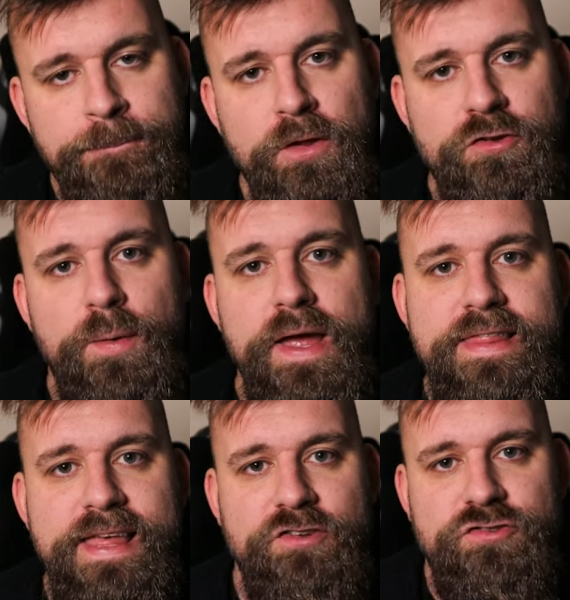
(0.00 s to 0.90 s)
So in
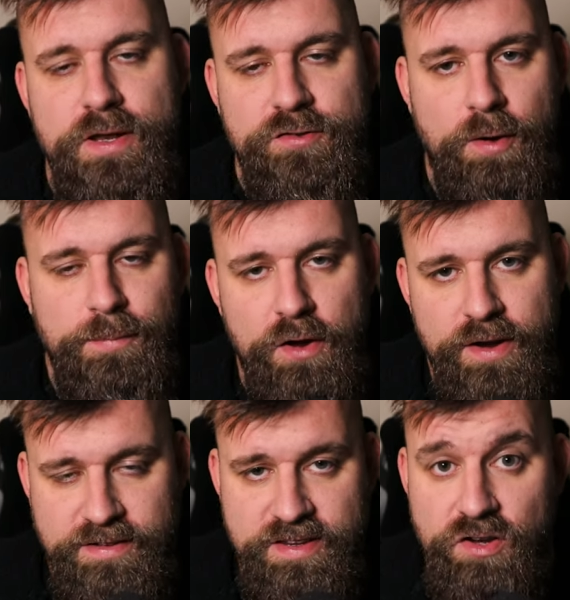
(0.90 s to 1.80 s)
the Astra Militarum
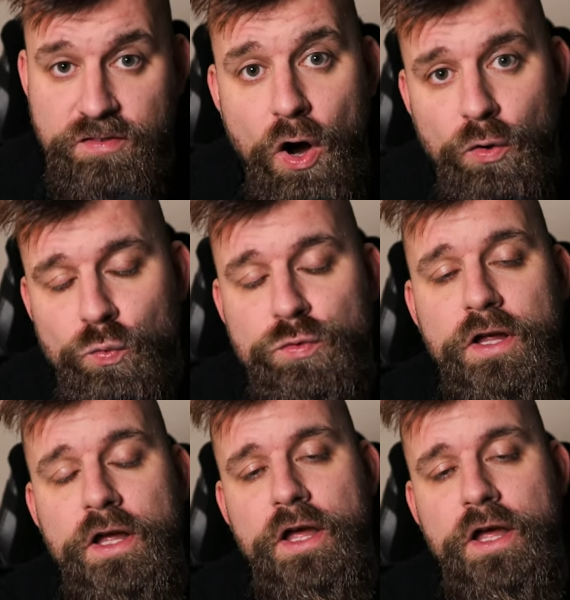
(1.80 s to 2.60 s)
Codexes of old,